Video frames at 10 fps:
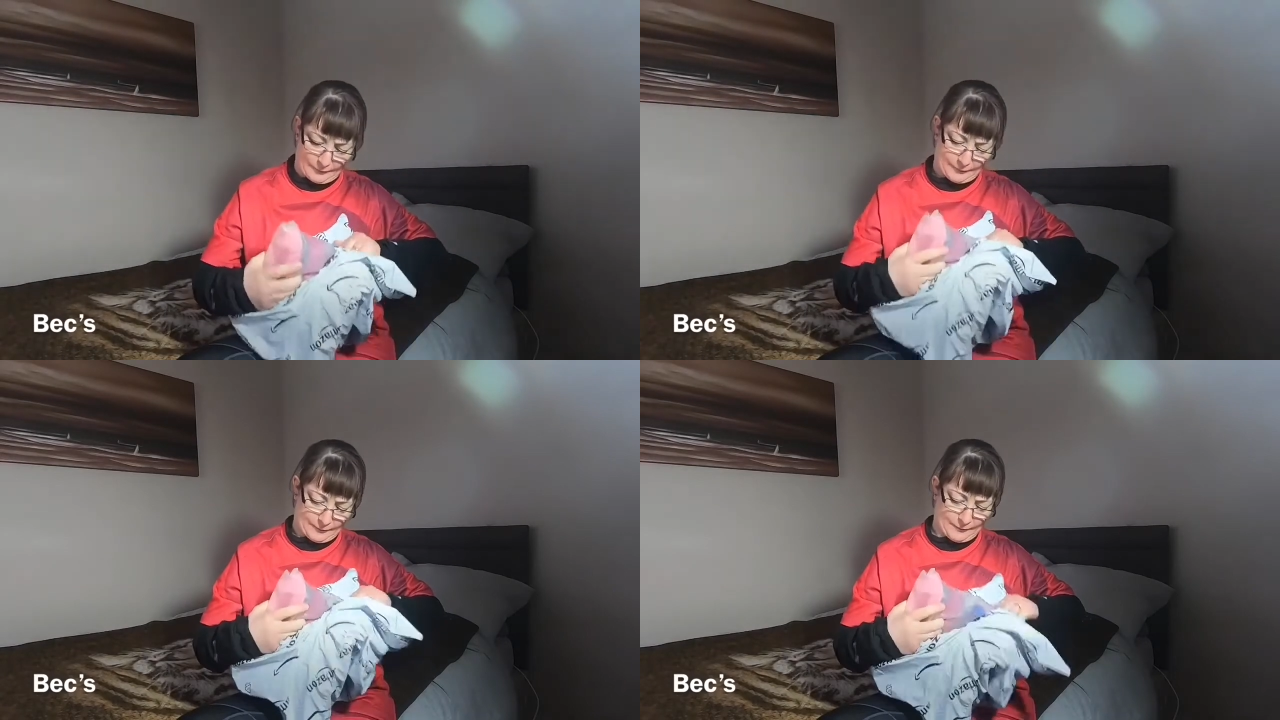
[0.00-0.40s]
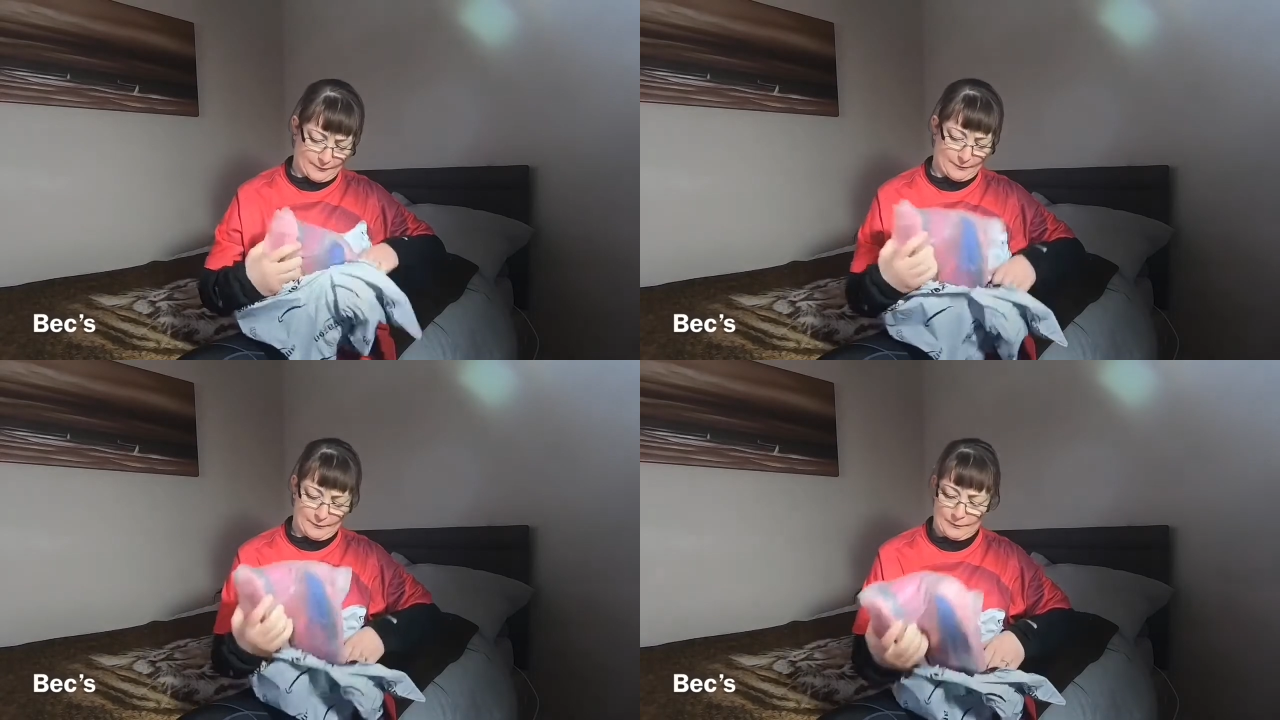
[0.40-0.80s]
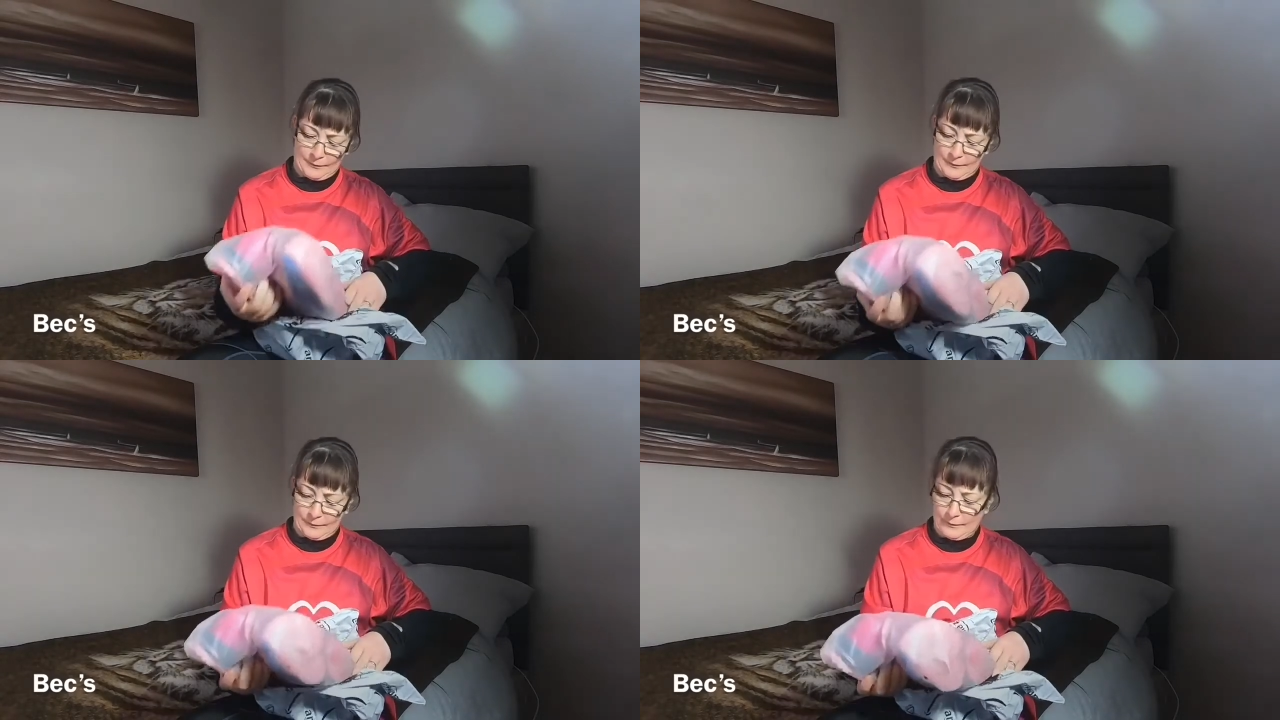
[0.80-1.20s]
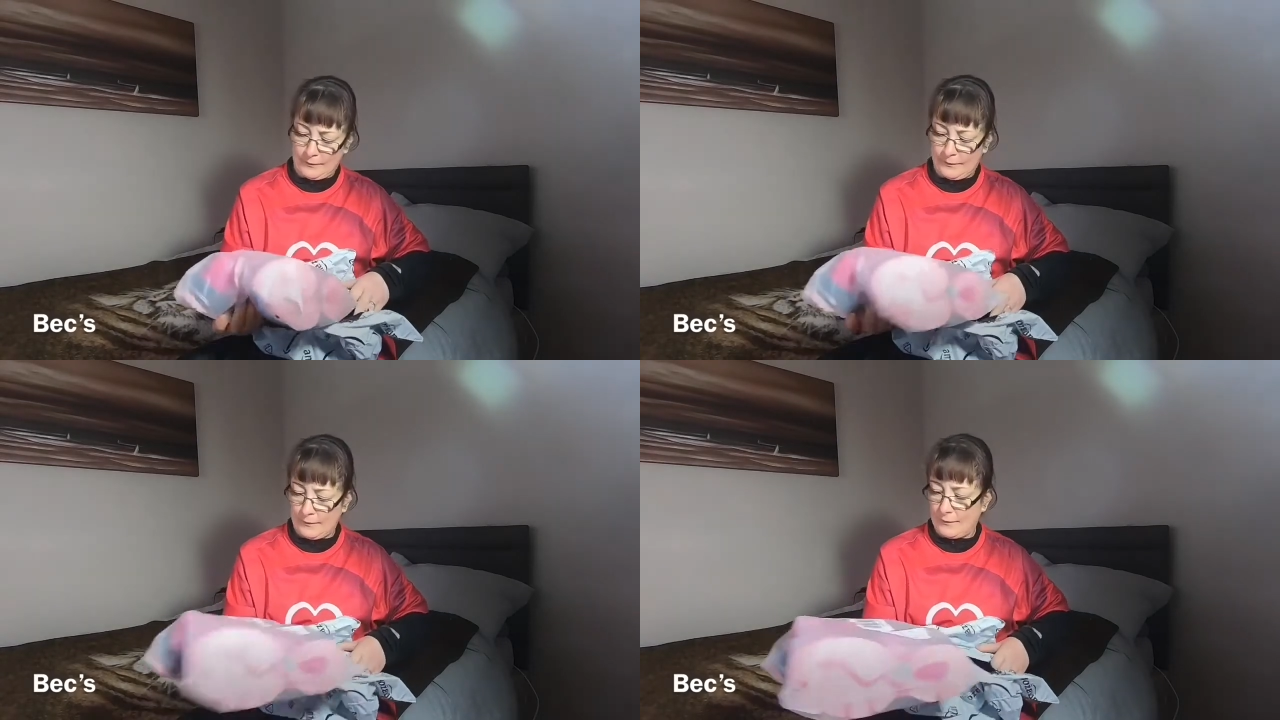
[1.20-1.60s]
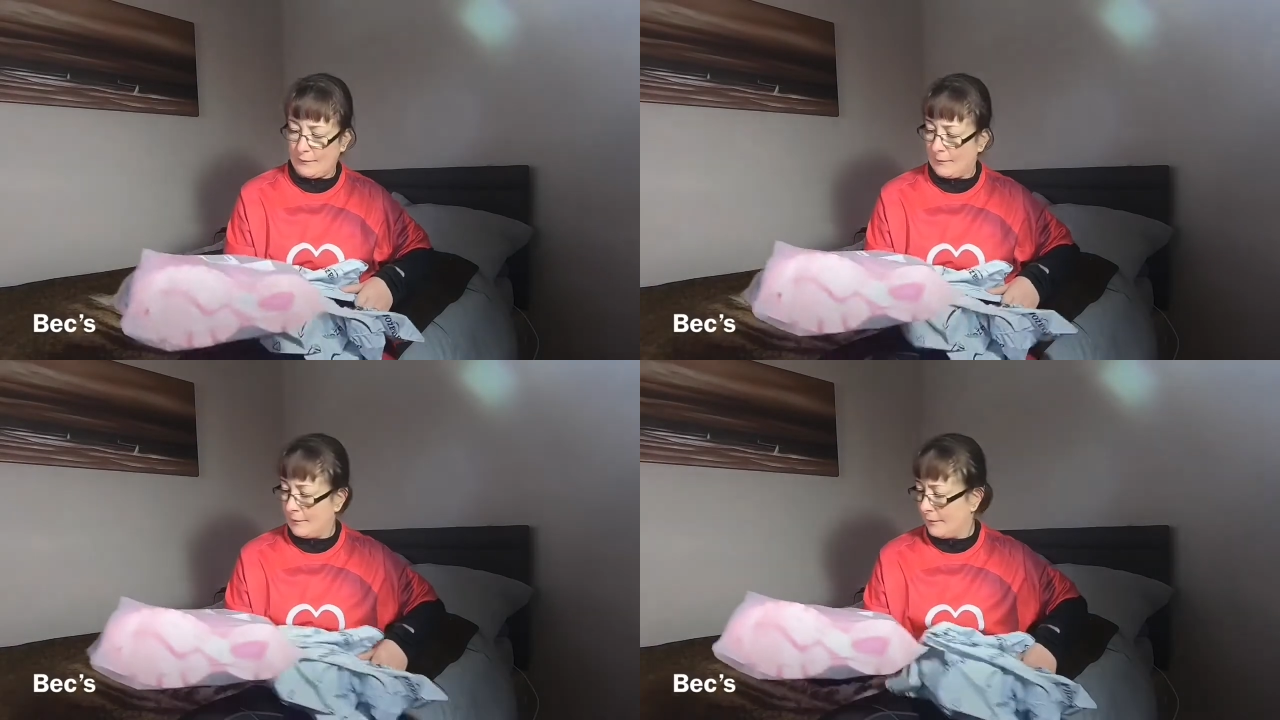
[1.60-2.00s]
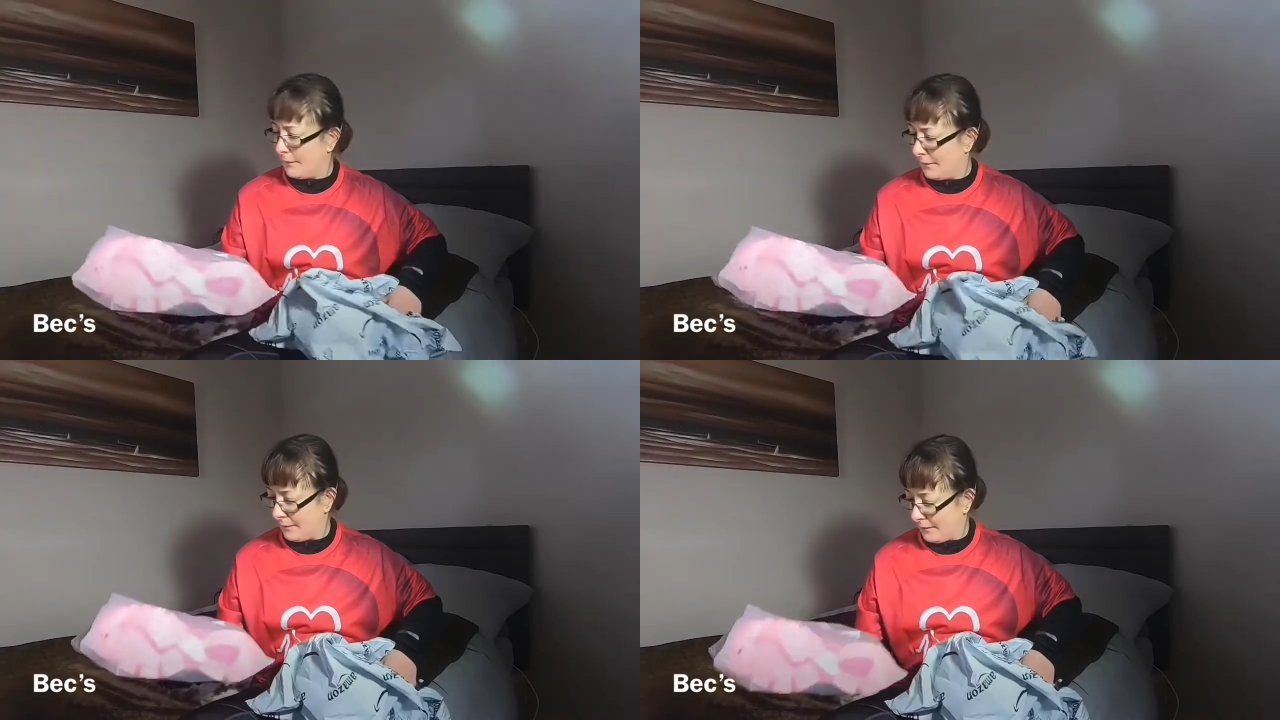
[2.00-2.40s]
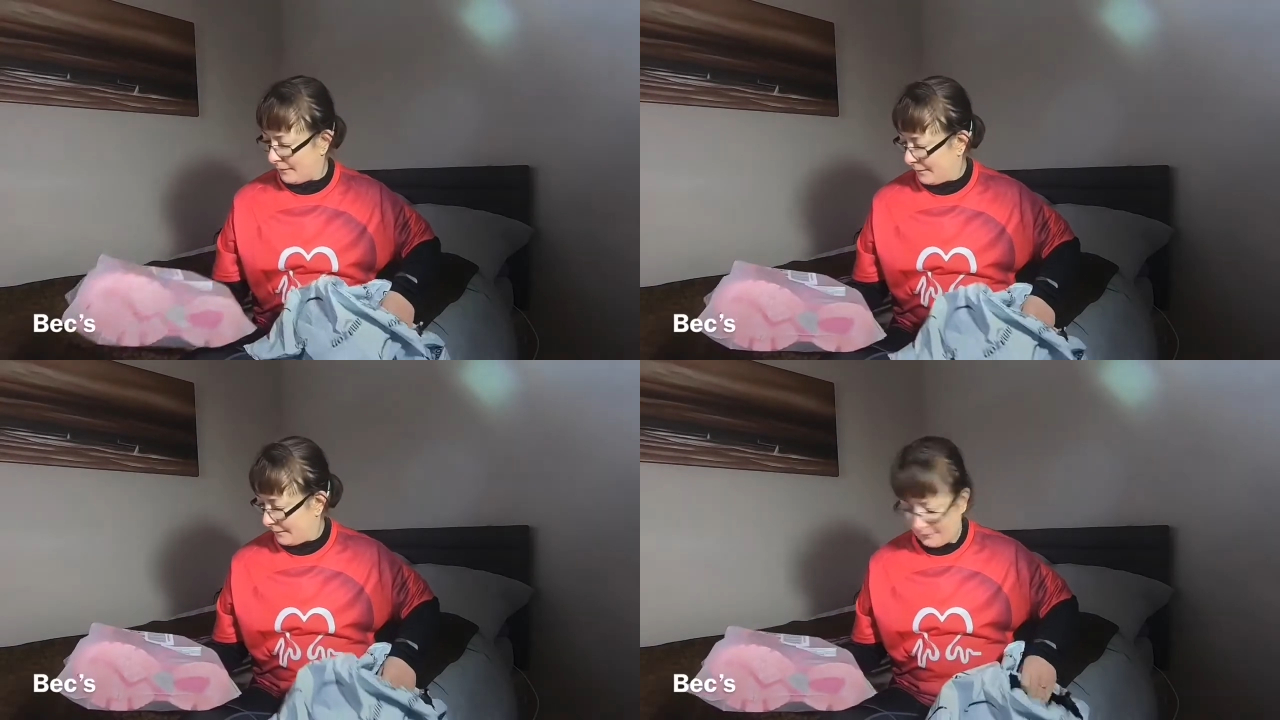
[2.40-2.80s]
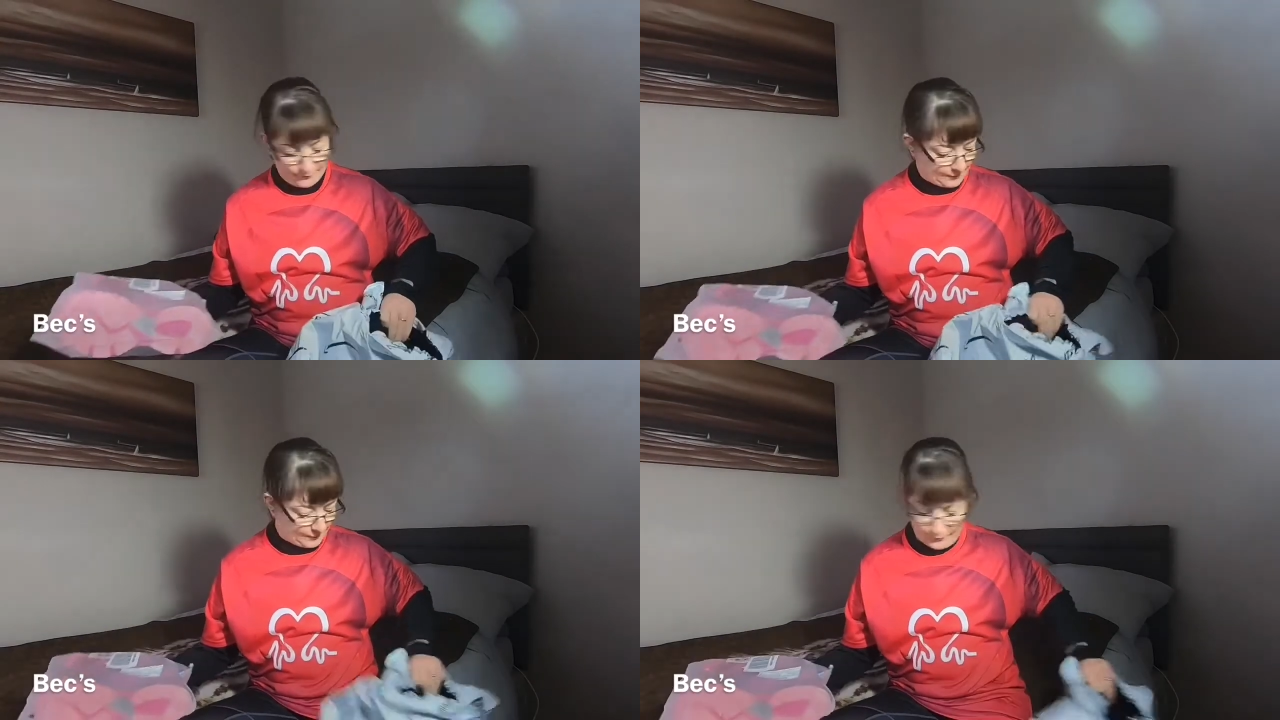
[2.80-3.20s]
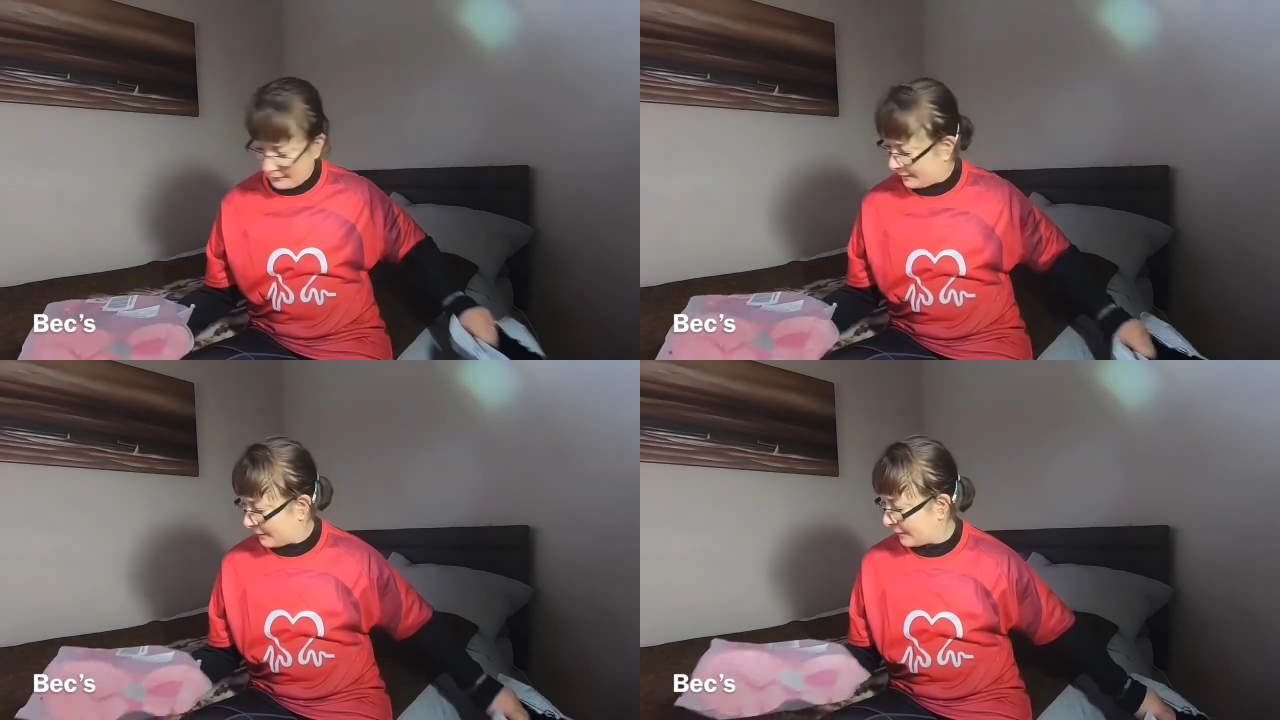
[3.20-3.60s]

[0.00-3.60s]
No one is speaking in this clip.